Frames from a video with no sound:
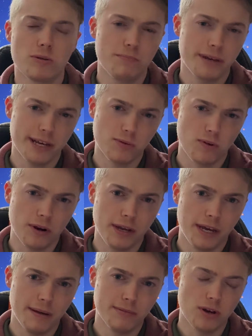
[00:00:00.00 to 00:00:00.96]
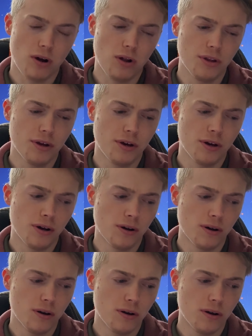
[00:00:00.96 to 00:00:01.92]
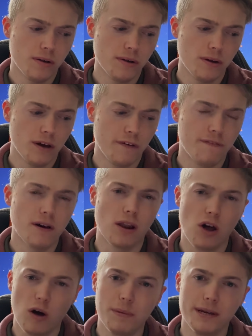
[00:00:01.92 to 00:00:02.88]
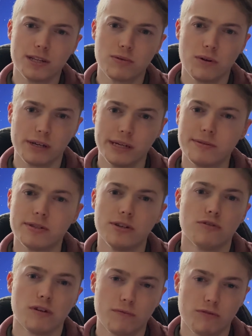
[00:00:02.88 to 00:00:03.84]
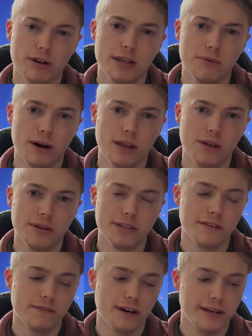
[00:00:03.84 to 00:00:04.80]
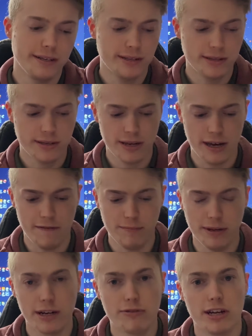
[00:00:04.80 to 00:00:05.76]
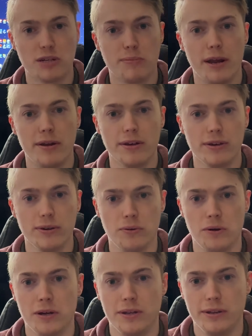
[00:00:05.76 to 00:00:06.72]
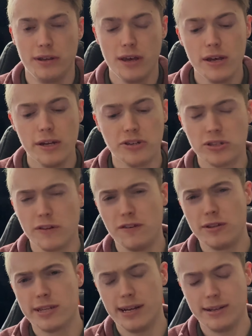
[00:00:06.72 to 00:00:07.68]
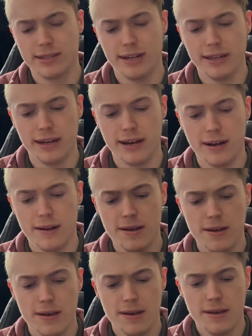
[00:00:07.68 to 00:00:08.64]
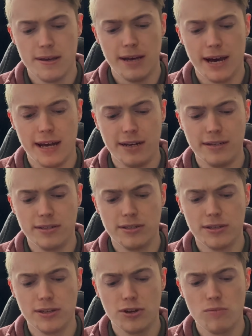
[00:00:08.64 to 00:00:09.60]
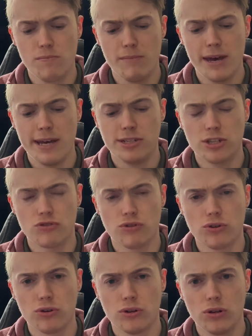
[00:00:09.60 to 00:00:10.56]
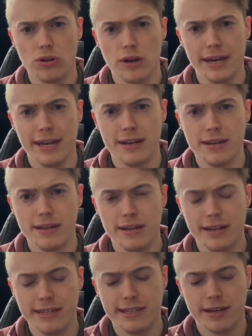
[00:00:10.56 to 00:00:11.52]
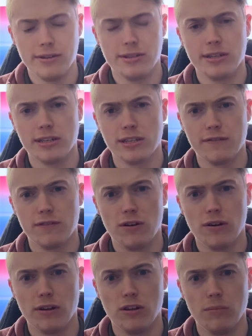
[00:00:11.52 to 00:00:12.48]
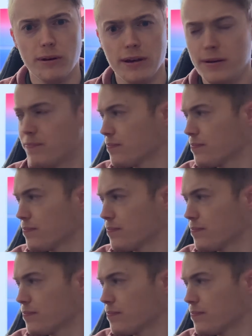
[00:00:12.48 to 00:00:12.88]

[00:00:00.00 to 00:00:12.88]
PS1 games, although a lot of PS1 games do run really well on this device. I've played Crash Bandicoot and just a few titles like that. And you may struggle in Nintendo 64 a little bit.